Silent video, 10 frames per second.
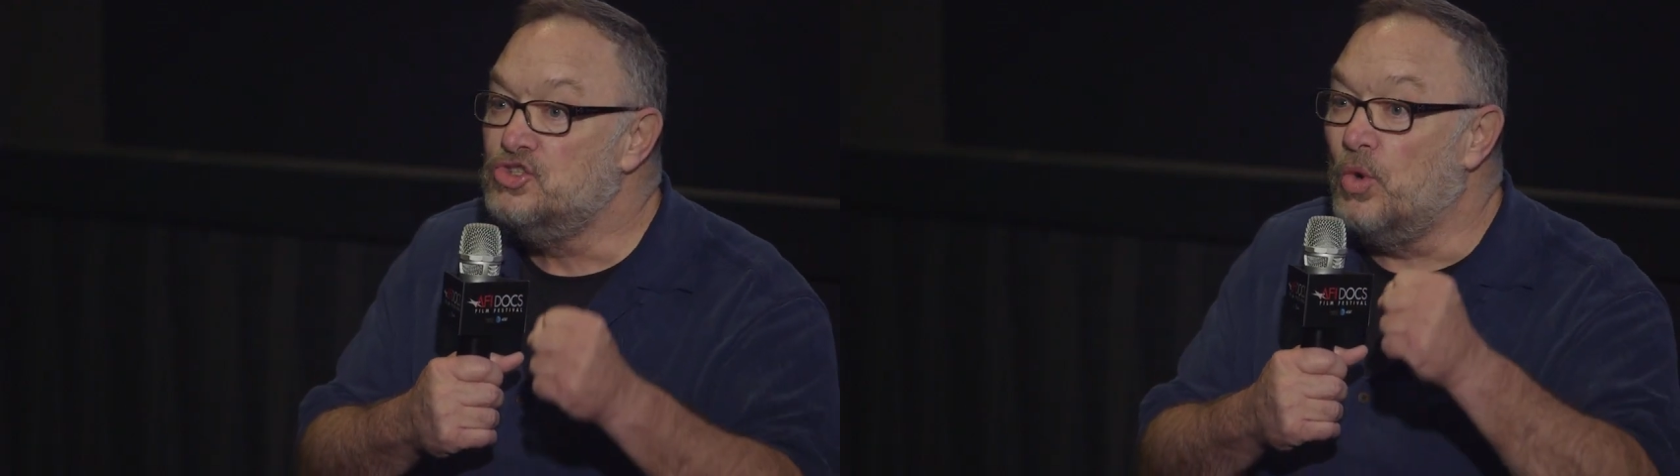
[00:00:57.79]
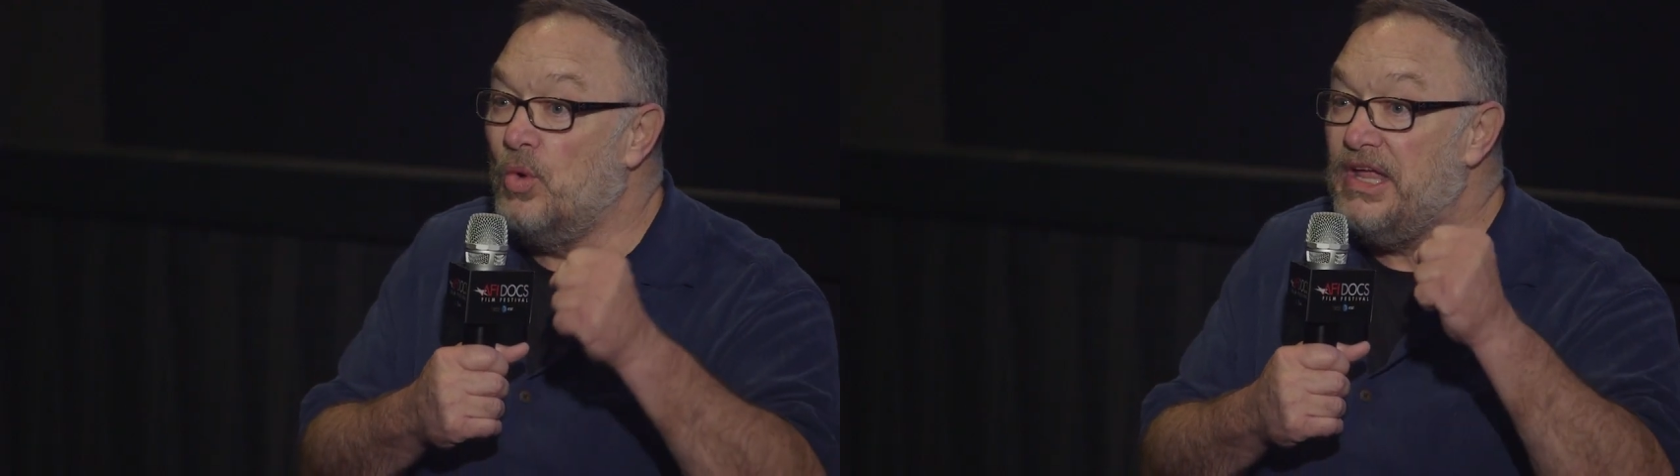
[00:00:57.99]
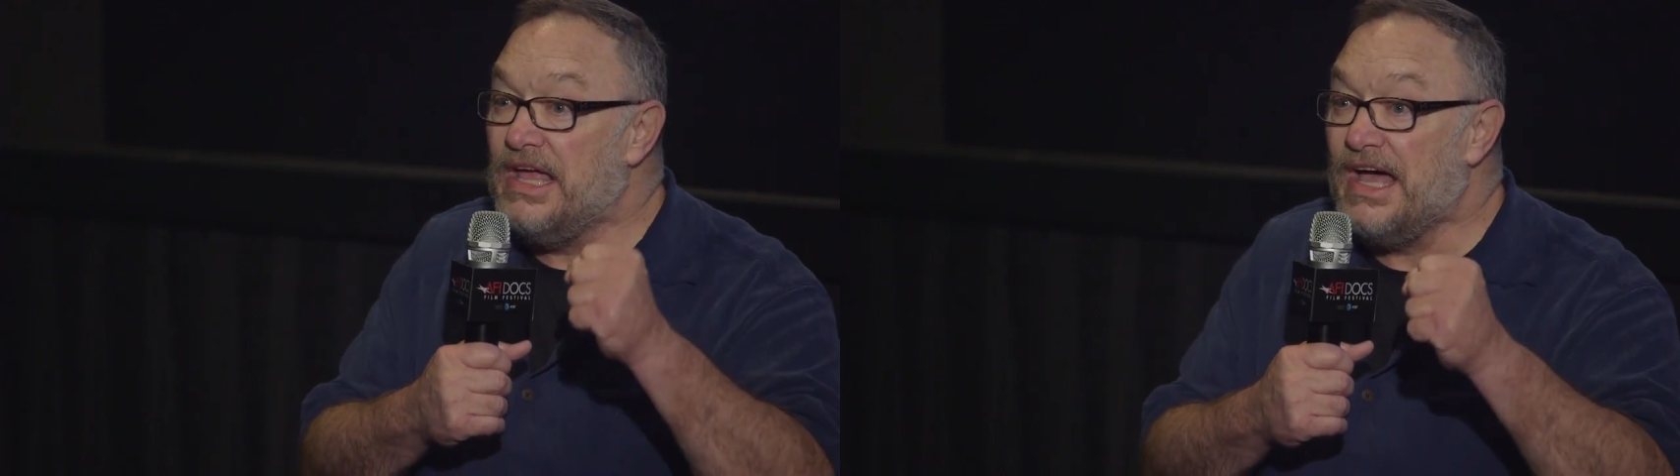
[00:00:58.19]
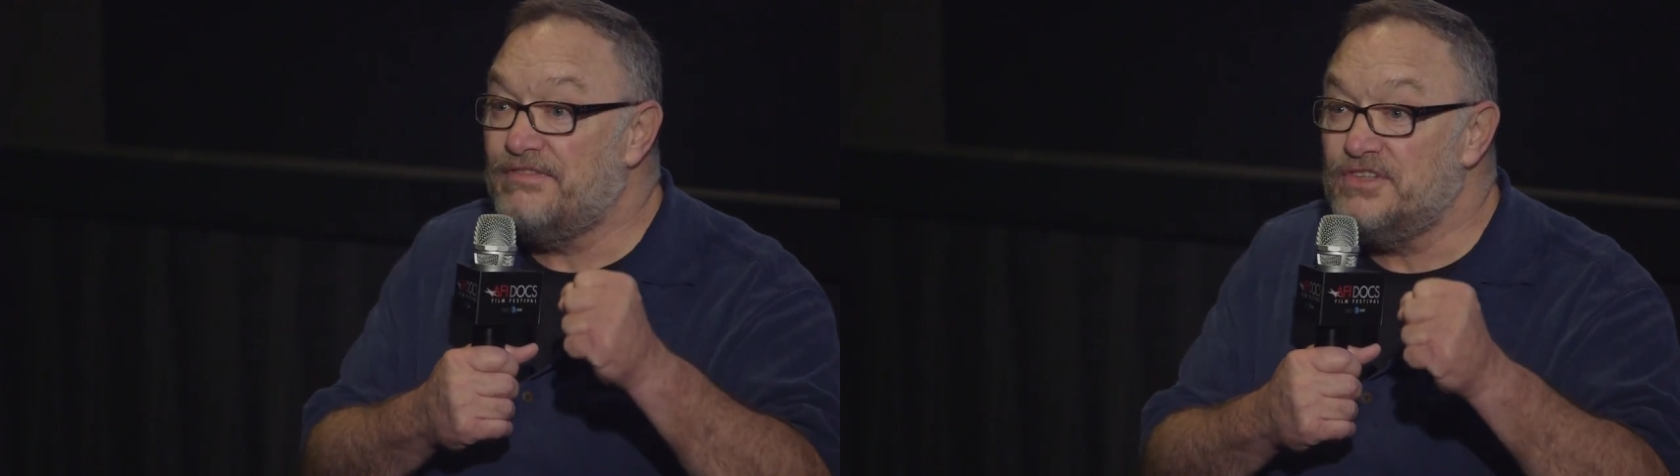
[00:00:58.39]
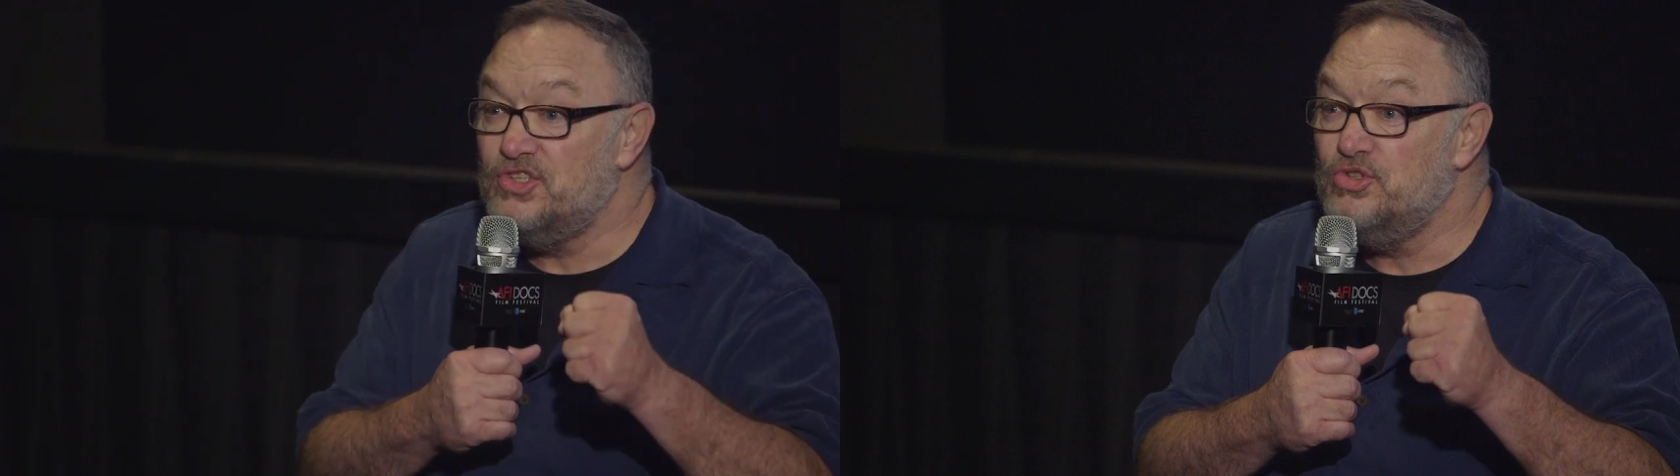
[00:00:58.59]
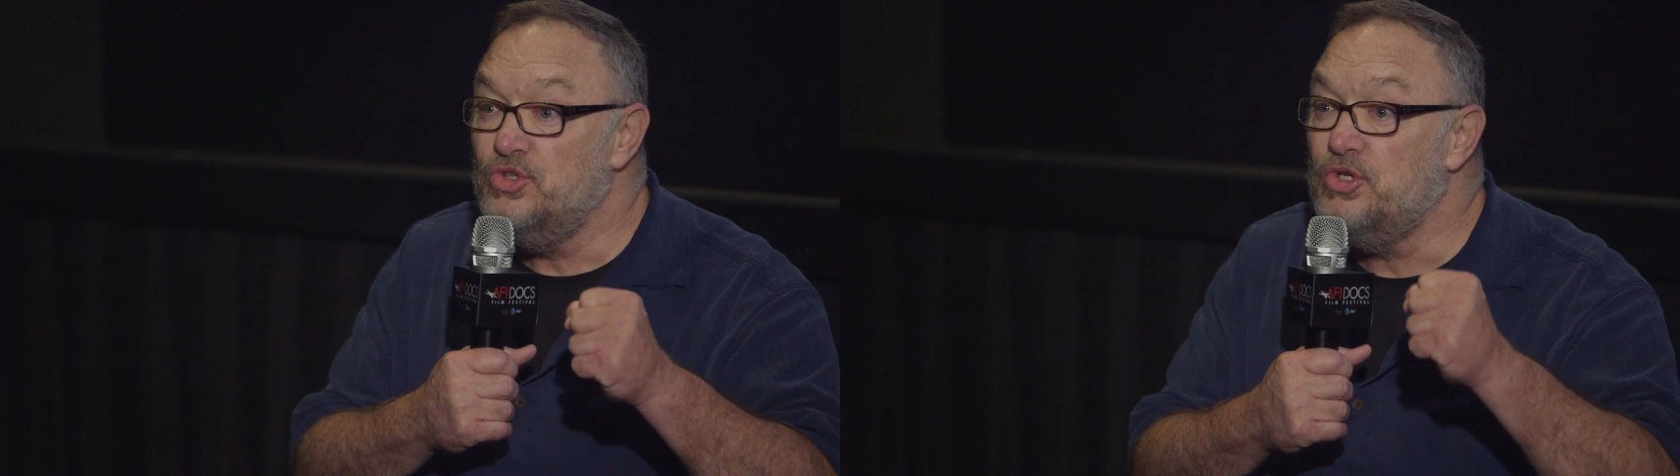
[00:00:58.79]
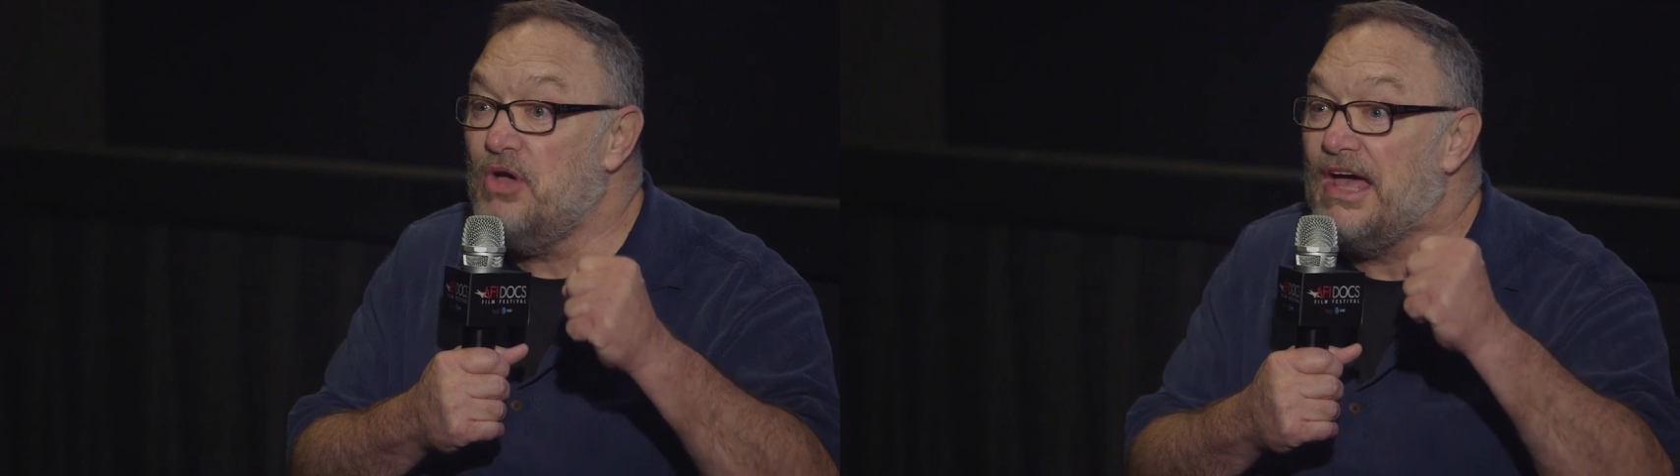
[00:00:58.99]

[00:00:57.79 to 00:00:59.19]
So what do you have to do? You